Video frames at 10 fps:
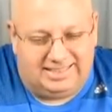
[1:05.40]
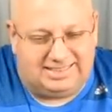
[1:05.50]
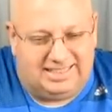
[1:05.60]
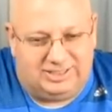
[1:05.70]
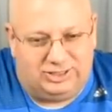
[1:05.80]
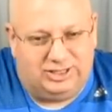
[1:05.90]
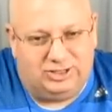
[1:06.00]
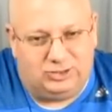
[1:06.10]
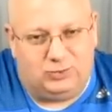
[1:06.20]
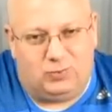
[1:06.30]
he said,
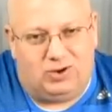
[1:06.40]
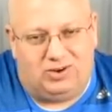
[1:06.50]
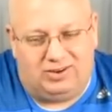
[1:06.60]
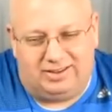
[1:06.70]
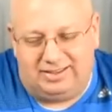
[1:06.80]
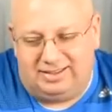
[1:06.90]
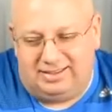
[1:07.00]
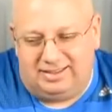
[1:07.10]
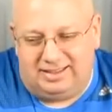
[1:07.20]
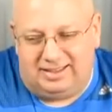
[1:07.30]
you're wrong.
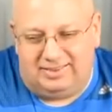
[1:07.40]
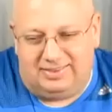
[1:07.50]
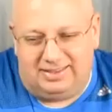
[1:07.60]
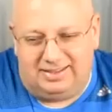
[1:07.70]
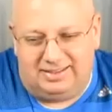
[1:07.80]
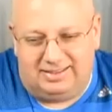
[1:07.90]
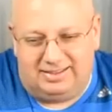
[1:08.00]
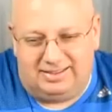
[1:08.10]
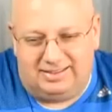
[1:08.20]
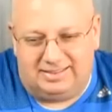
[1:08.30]
And then,
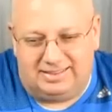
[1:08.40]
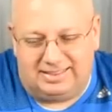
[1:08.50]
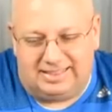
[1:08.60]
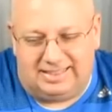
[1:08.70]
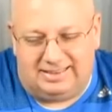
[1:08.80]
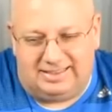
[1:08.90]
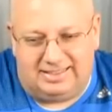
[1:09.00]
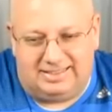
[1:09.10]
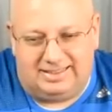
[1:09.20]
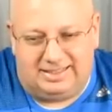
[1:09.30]
uh,
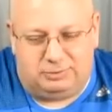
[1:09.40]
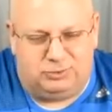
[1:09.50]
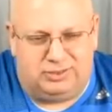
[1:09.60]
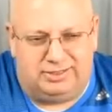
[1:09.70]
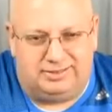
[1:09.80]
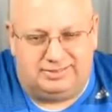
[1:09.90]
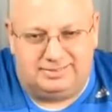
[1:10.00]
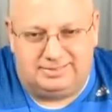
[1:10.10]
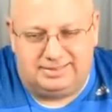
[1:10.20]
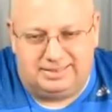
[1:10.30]
then uh, that was it.
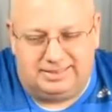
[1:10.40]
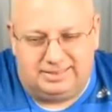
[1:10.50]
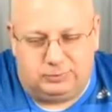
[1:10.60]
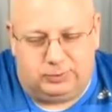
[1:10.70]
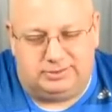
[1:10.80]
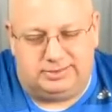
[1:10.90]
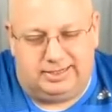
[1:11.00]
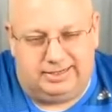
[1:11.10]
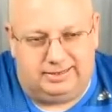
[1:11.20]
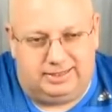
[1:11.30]
Well, he
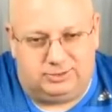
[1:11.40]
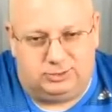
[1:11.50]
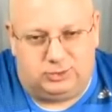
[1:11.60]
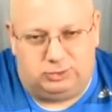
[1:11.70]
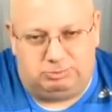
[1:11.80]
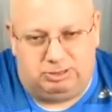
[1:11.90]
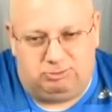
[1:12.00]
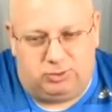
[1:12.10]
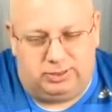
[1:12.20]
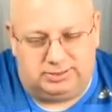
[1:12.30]
said I didn't like the tone of my
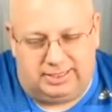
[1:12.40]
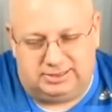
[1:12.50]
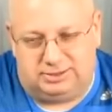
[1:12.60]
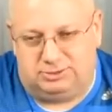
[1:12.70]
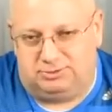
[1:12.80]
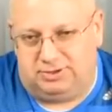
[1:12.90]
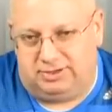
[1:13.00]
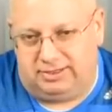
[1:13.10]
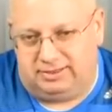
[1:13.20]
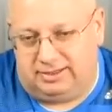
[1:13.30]
voice. Actually, I was
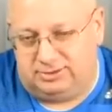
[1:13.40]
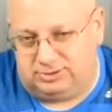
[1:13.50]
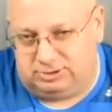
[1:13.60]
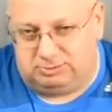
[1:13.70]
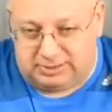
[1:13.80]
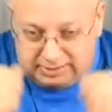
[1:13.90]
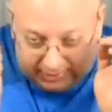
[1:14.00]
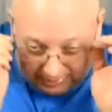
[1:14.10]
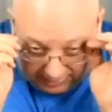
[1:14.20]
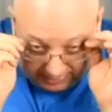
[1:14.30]
very nice to him in
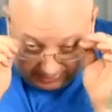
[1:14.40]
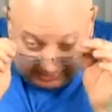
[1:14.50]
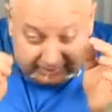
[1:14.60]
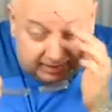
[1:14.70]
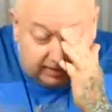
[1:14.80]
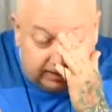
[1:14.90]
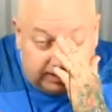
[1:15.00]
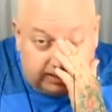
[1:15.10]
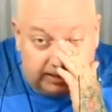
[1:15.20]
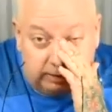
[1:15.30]
the, uh, in
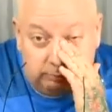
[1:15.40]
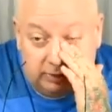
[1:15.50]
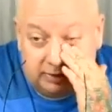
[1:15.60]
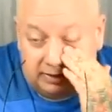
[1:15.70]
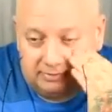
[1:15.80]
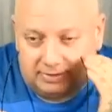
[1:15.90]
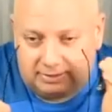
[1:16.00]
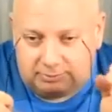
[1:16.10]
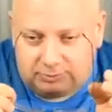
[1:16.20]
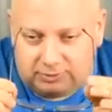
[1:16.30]
the uh, email that I
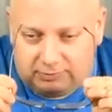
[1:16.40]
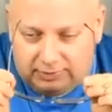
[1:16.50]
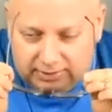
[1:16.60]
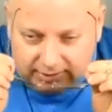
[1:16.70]
sent him, so